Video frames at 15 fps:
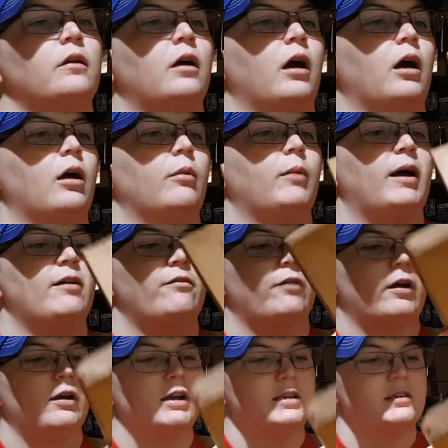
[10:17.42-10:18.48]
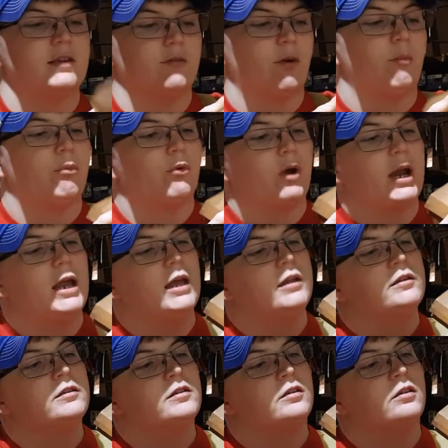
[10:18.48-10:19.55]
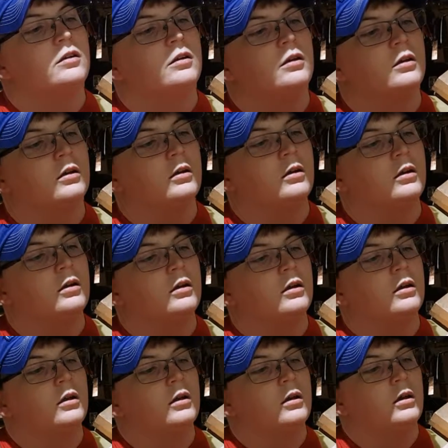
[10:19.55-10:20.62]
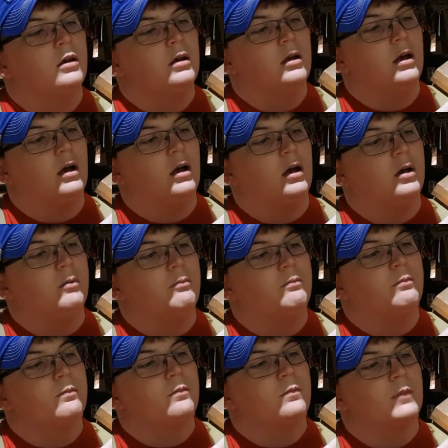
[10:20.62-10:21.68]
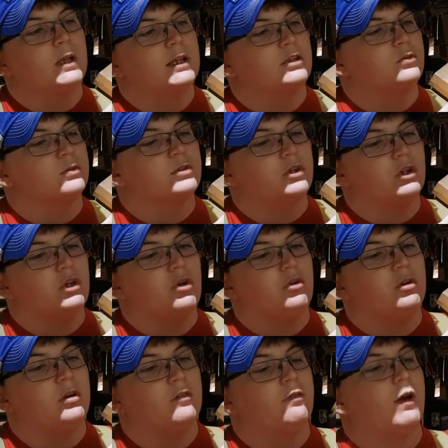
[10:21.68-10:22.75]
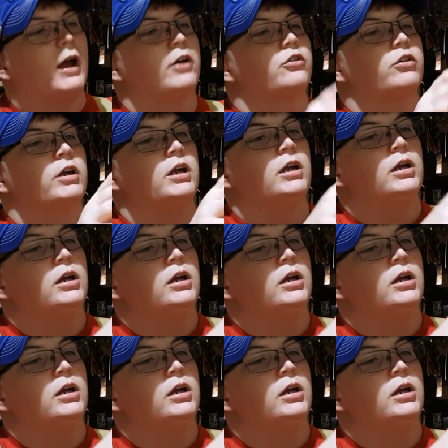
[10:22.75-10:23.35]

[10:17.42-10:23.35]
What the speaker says: I have various different brands. Like this one's a Union Factory.